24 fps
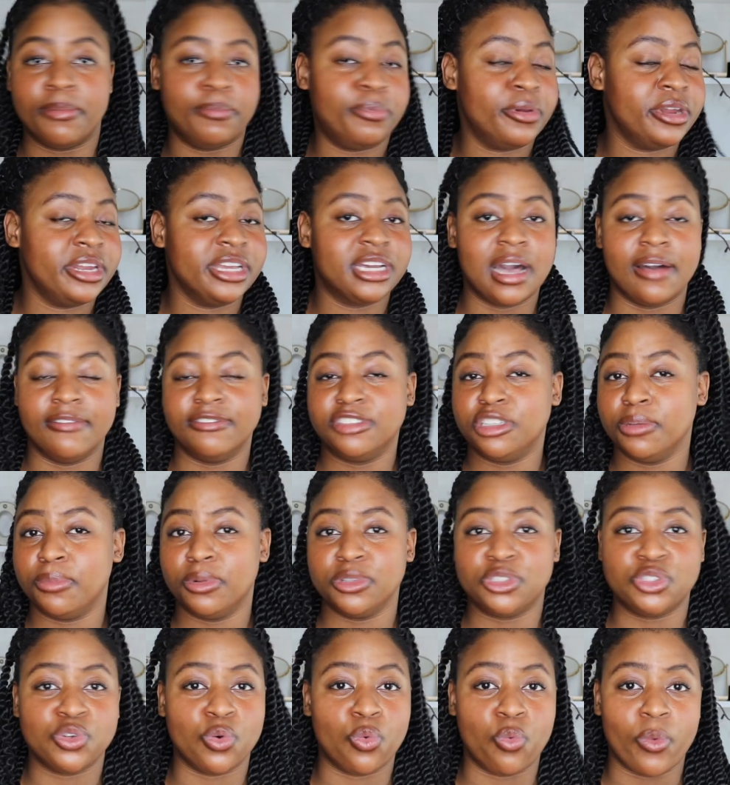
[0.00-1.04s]
They're pretty
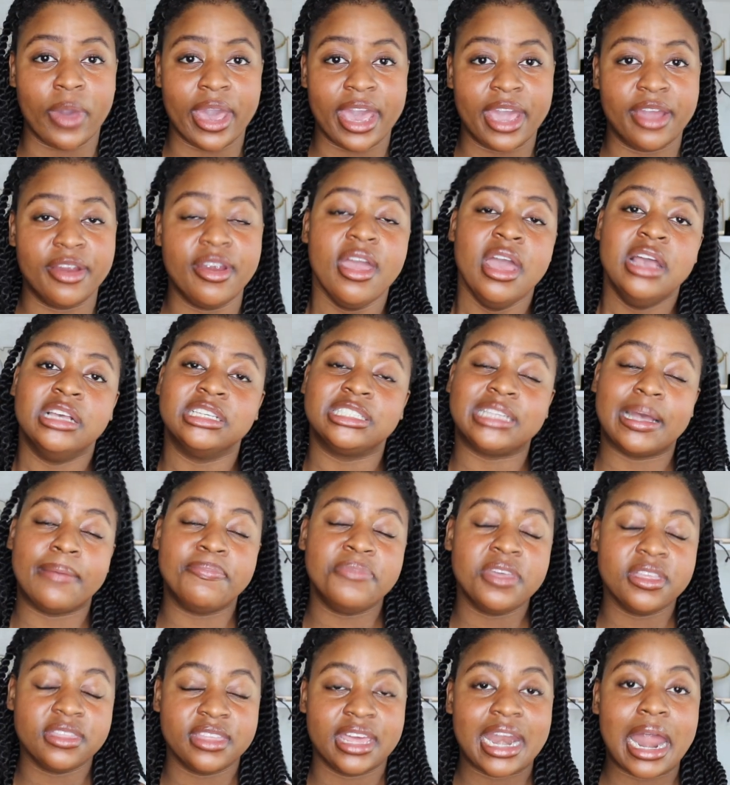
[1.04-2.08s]
comfortable to wear.
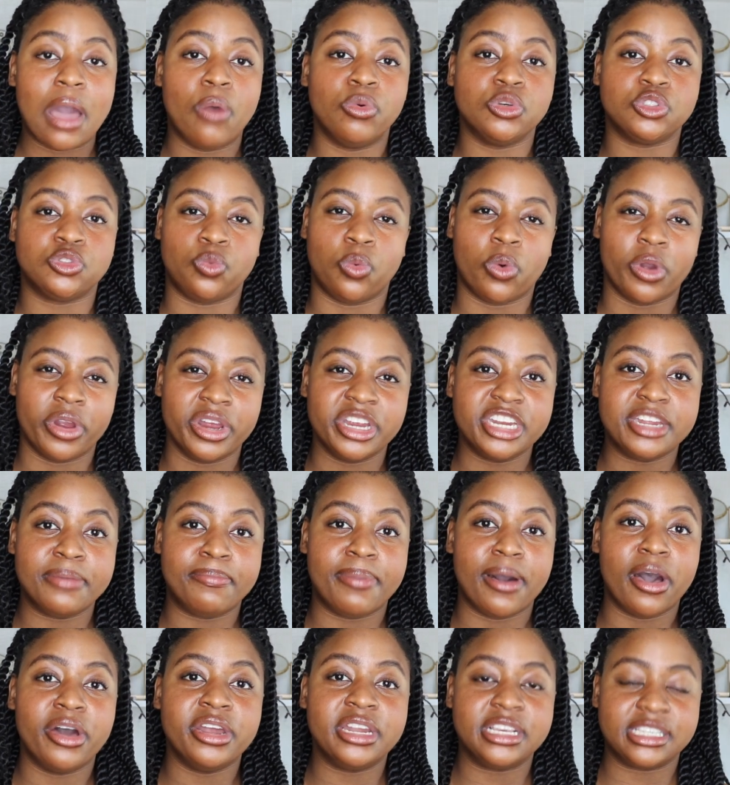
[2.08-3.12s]
Something that I was worried worried
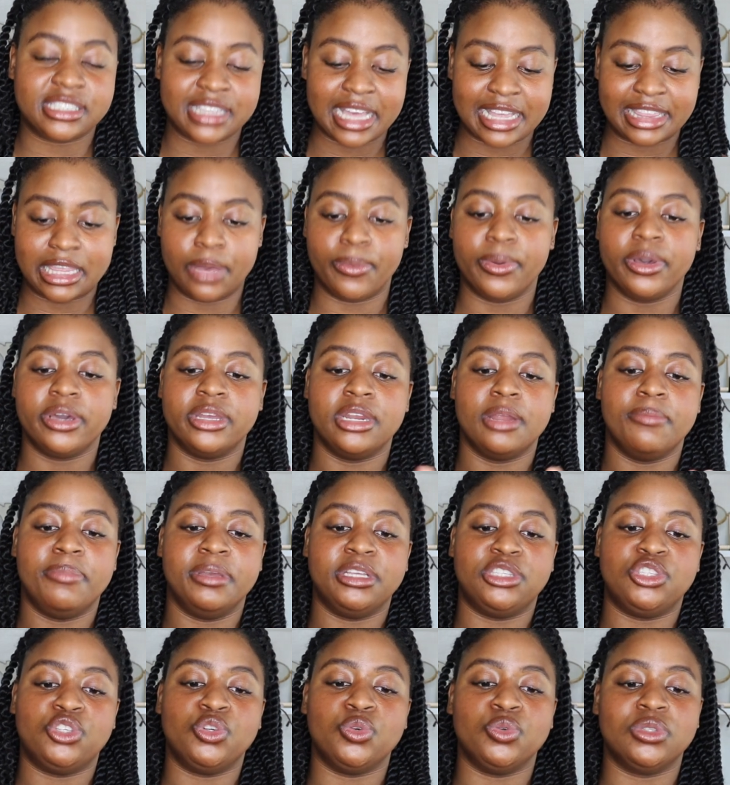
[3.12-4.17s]
about is that they were gonna
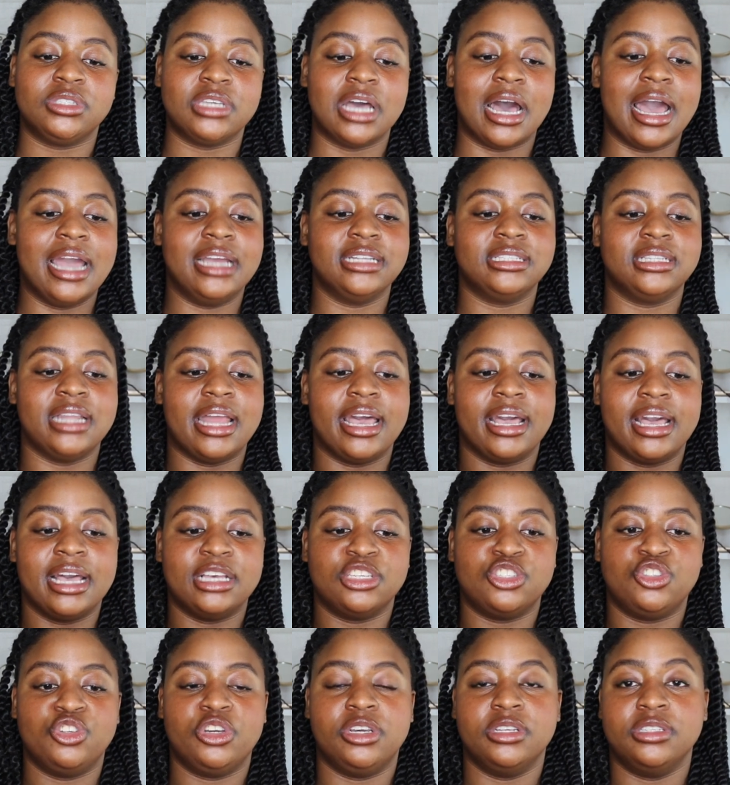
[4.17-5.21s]
be too tight. Like
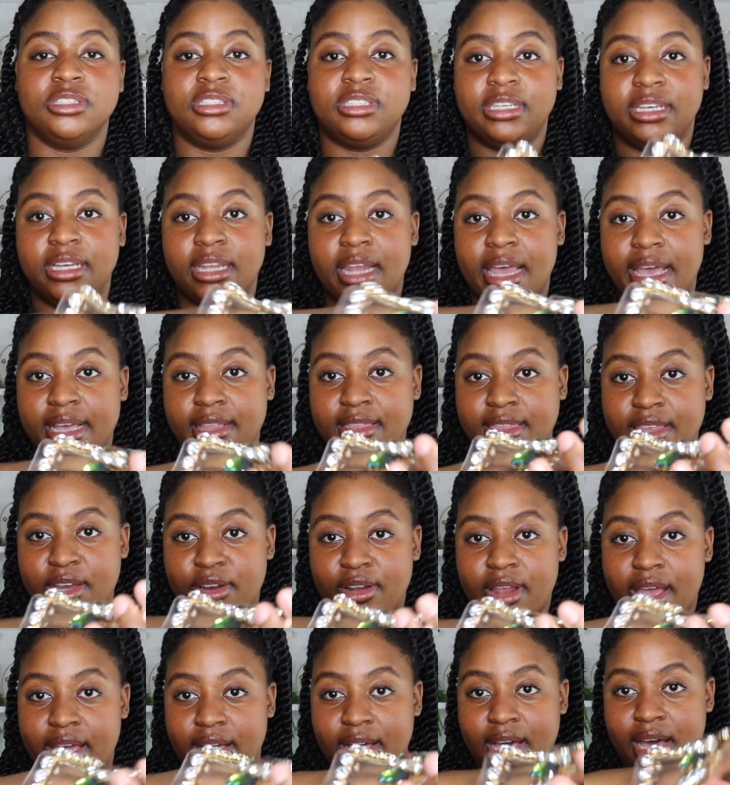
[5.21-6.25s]
as you can see, like
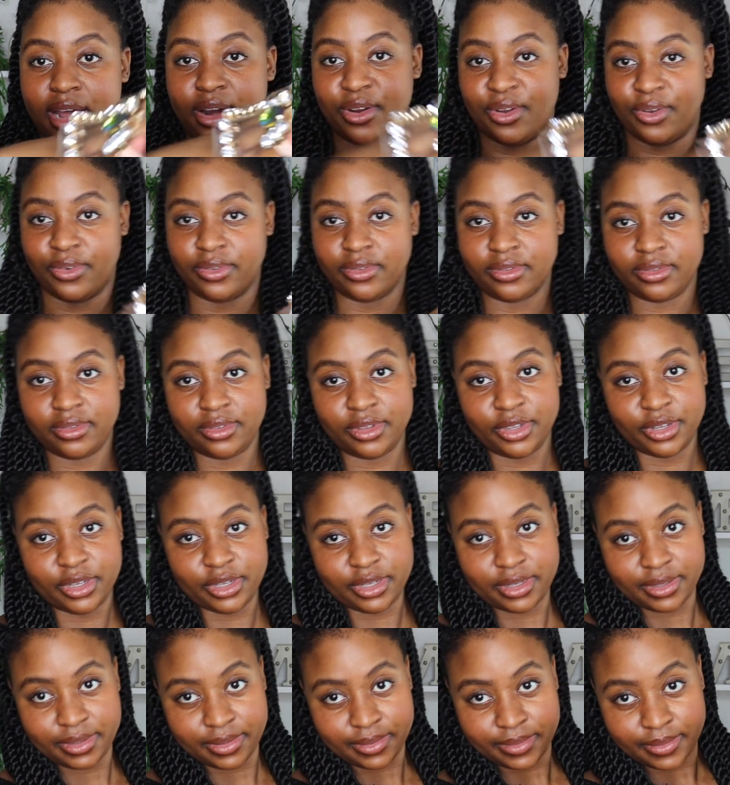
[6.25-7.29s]
they're like, I don't know, look.
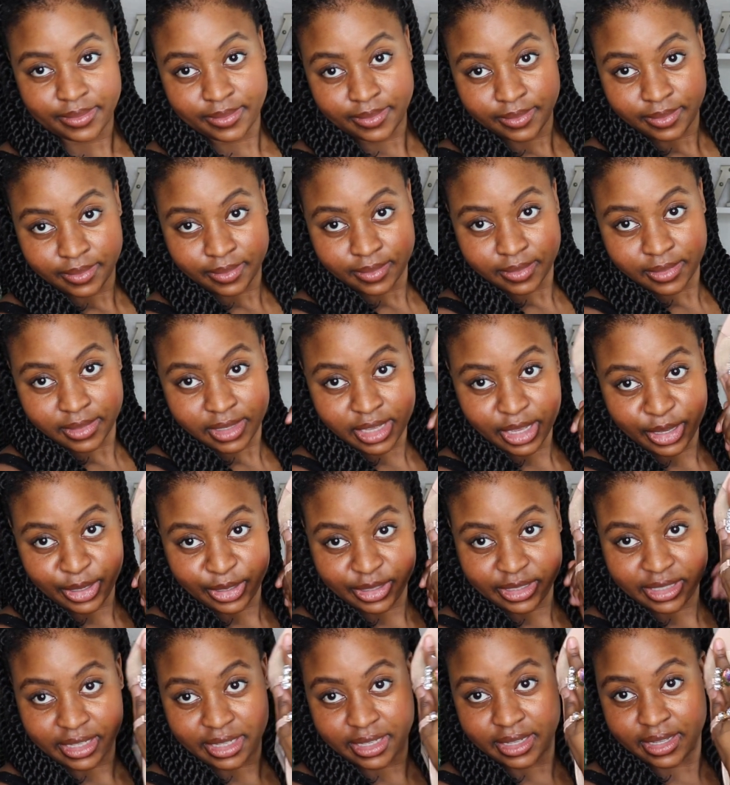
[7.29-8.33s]
Can
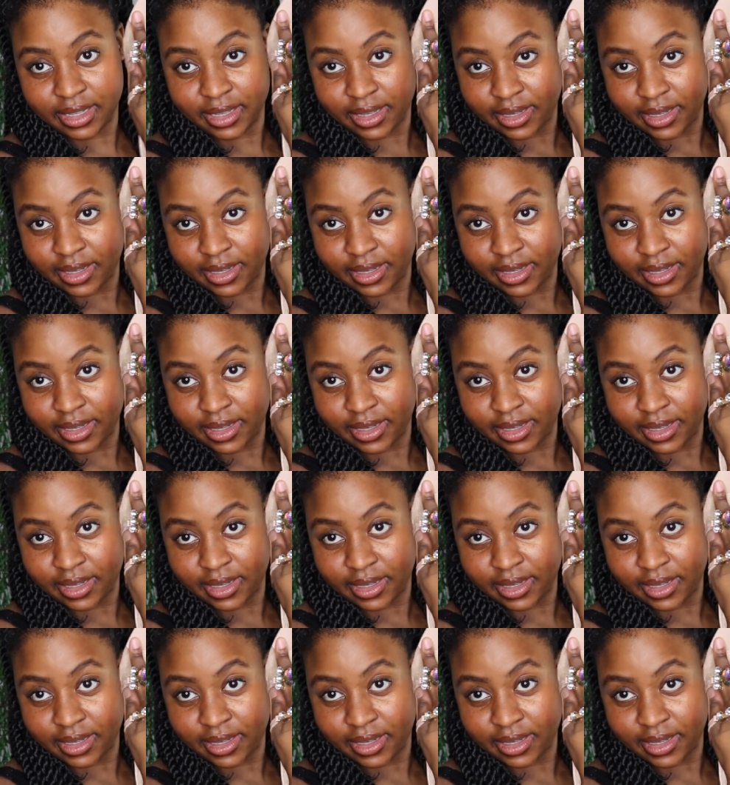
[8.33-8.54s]
you see?